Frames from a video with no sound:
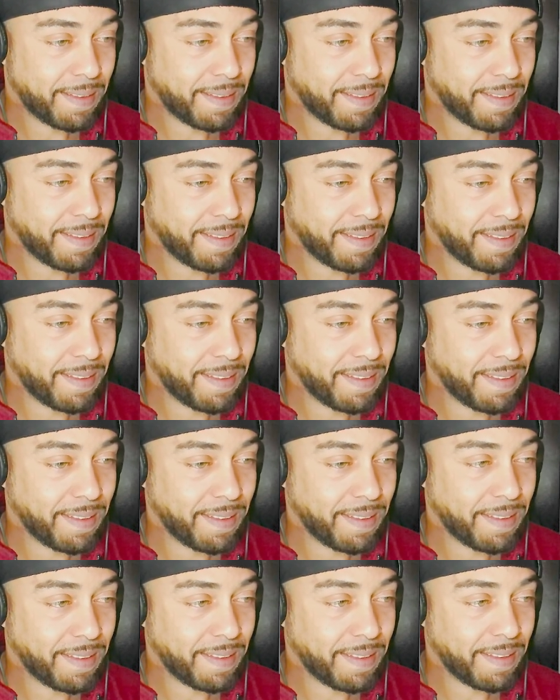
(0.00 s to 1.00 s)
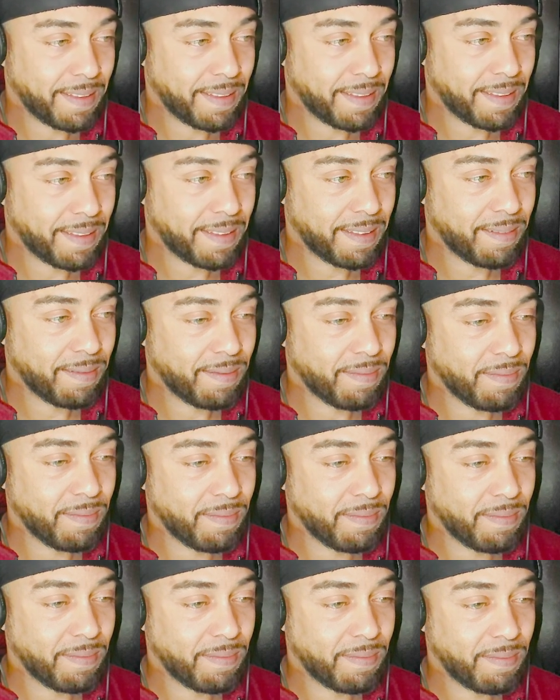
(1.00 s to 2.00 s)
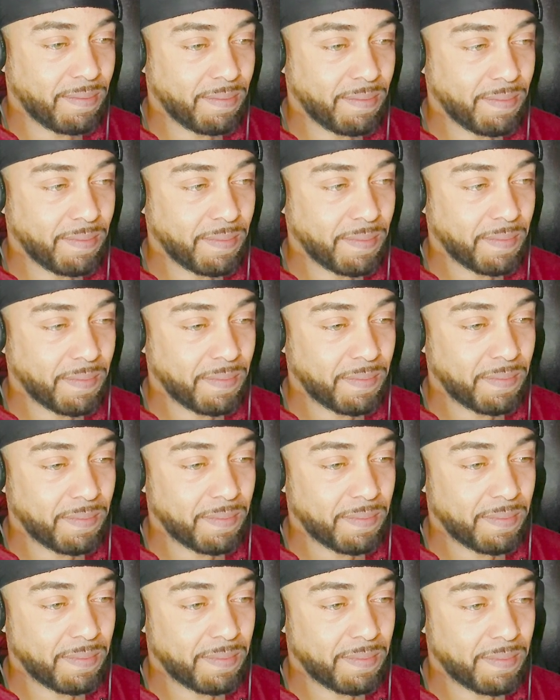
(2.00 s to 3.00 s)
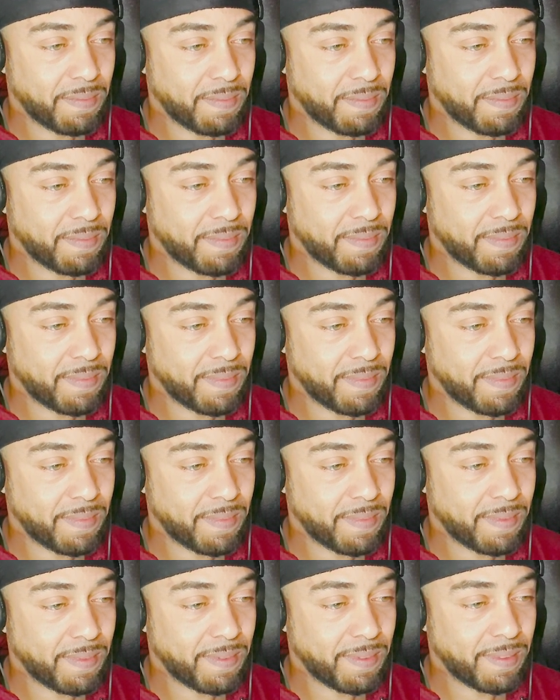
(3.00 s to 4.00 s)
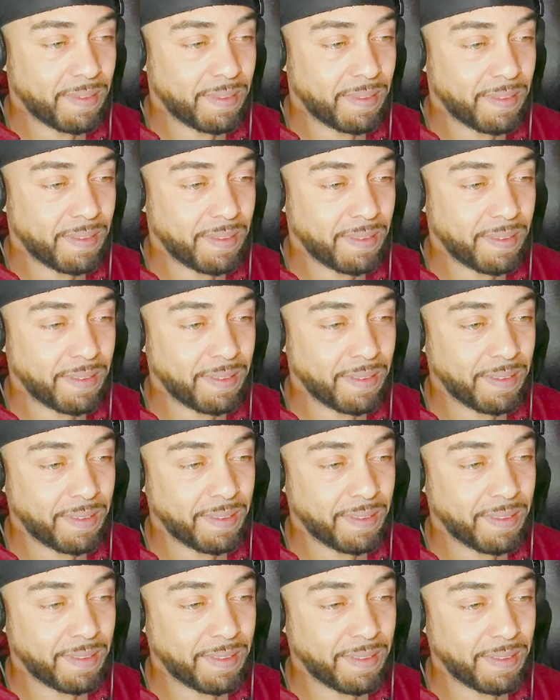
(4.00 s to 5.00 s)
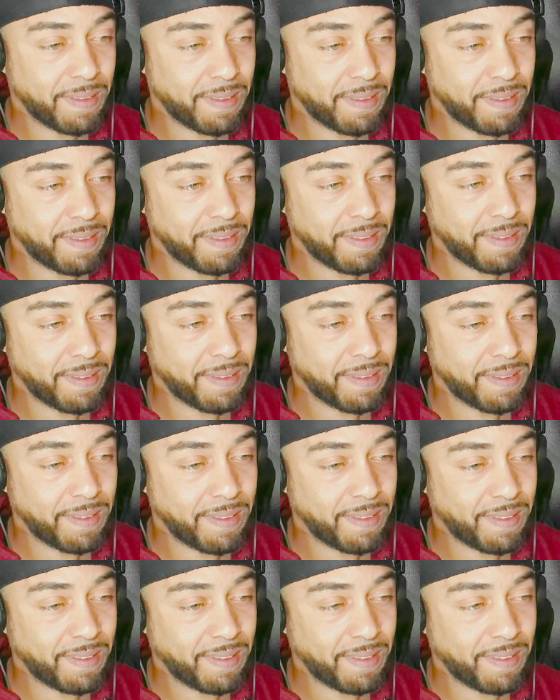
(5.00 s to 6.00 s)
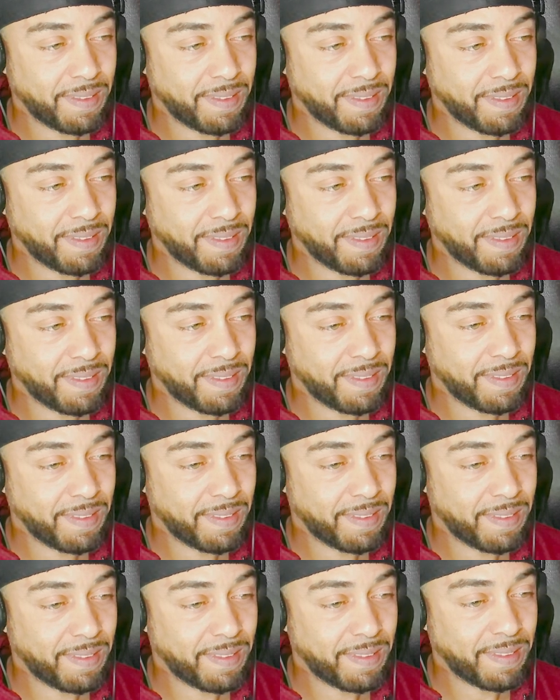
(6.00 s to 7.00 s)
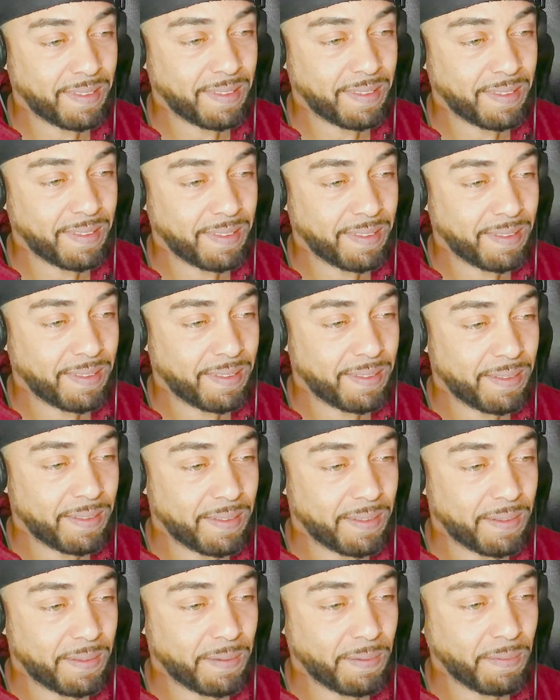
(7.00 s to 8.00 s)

(silent)